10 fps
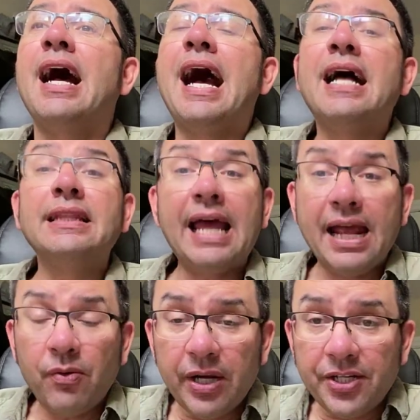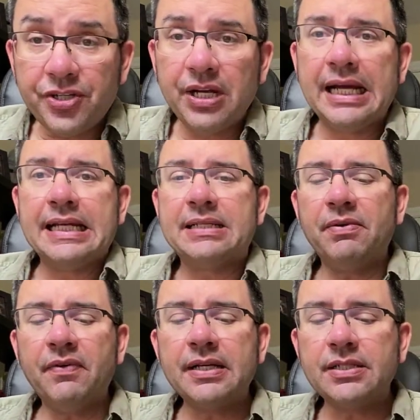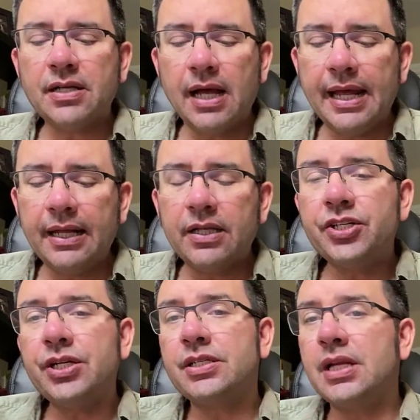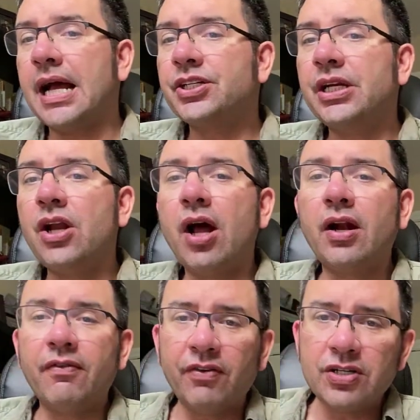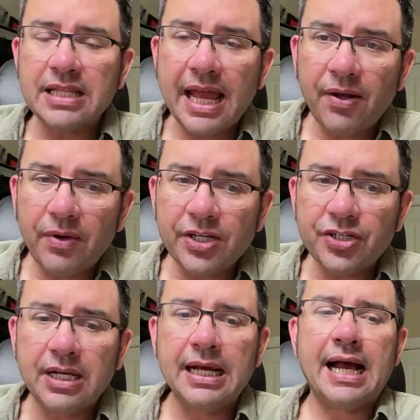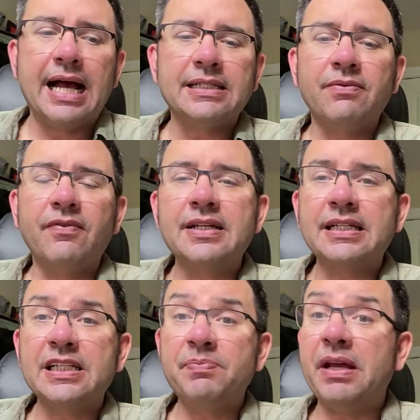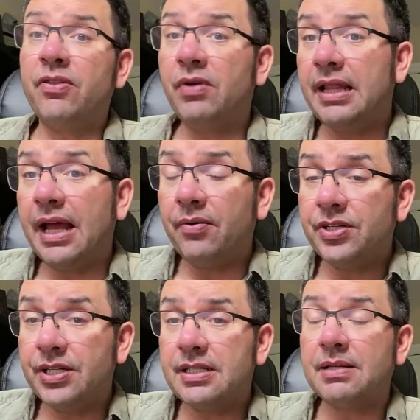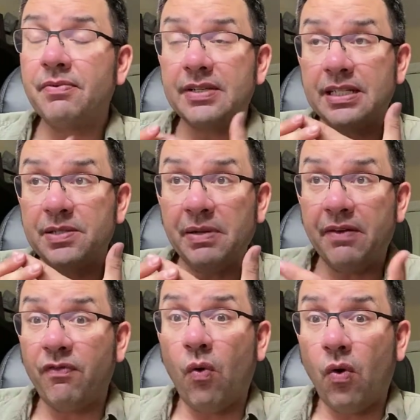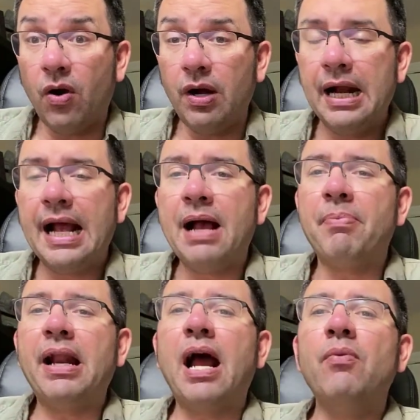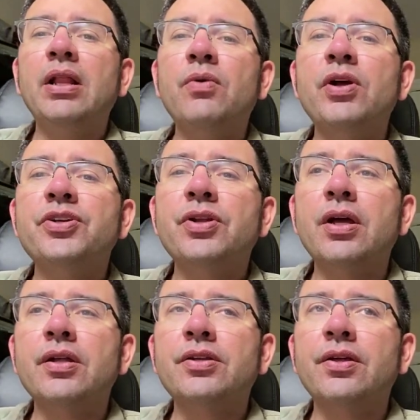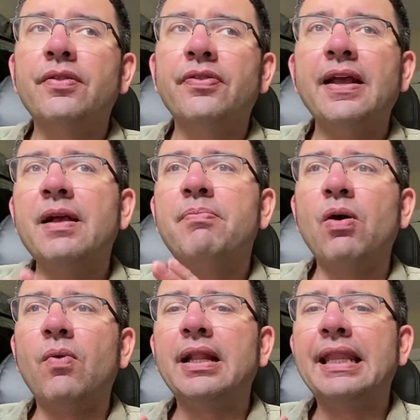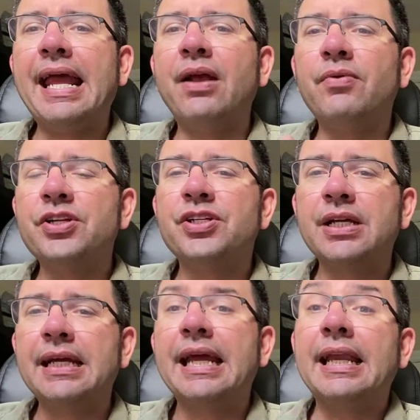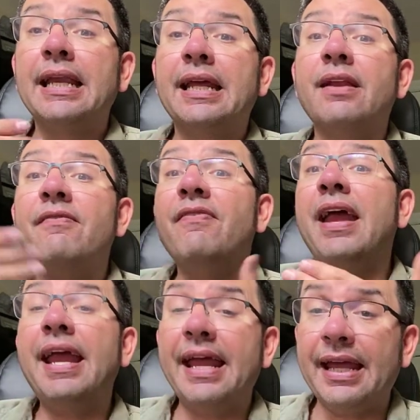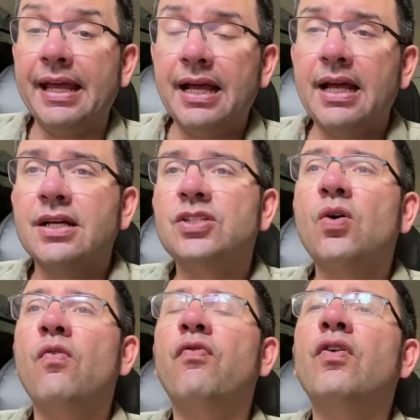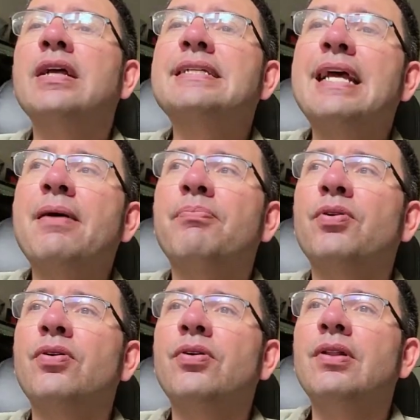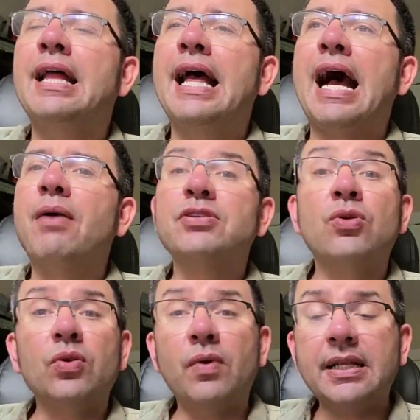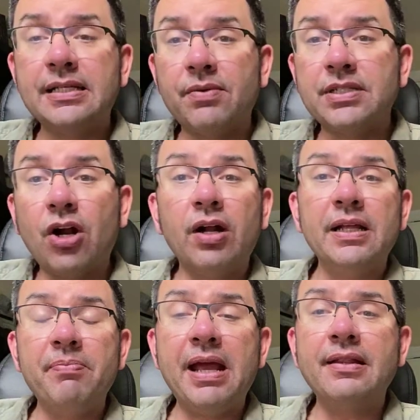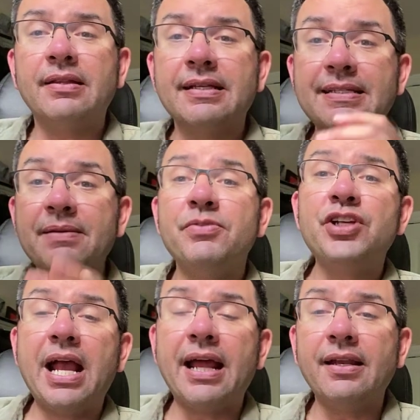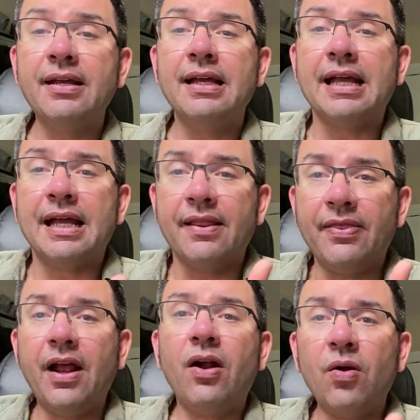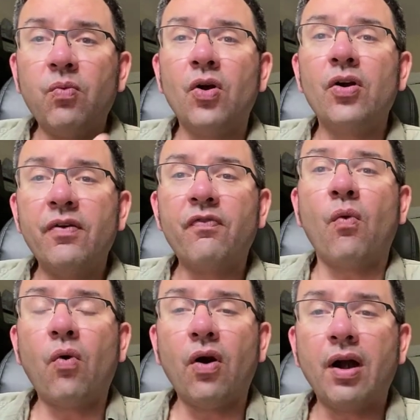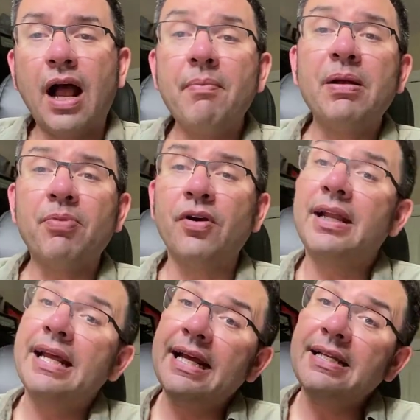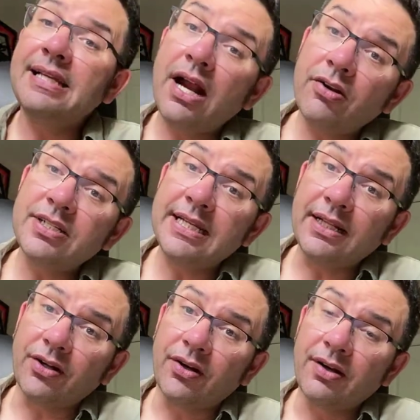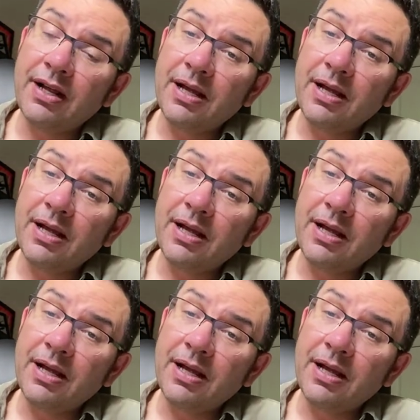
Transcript: Language. Some of us, English is actually not our first language. Some of us can speak 3 languages. Some of us can speak 4. But I really want you to think about what language can convey. So, for example, I was told once, I was in Hartley Bay, that the Tsimshian, their word for hummingbird is hair stealer.